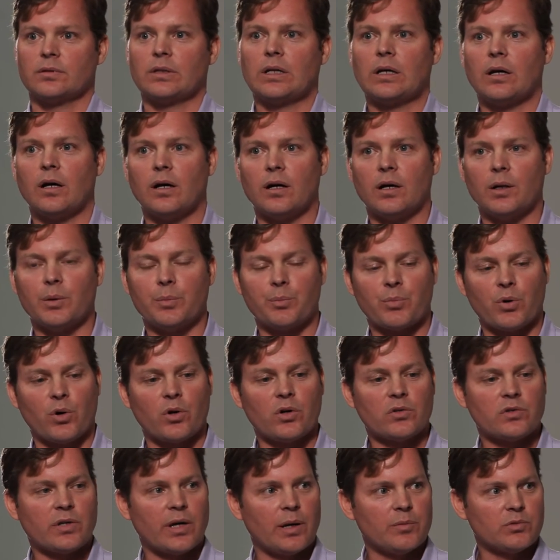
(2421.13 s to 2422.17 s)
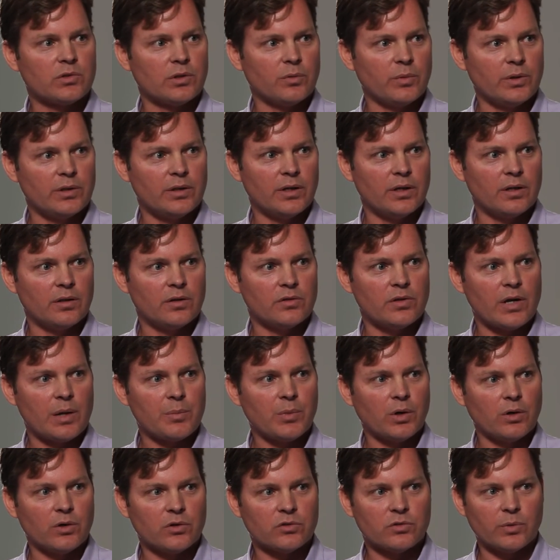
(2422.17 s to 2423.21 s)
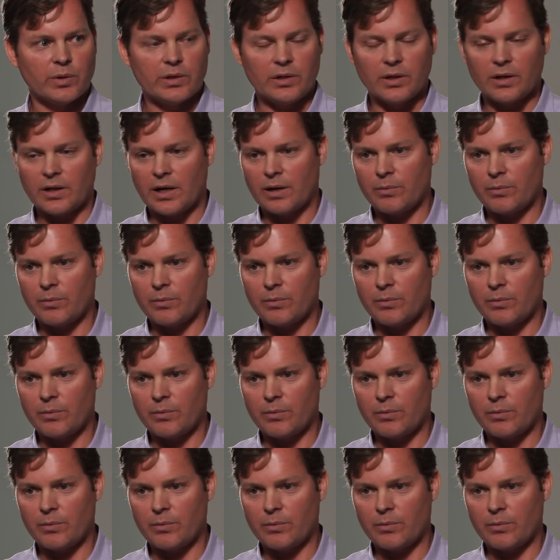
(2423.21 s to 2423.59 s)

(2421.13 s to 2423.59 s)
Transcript: uh, prototypes that we did, the demos we did,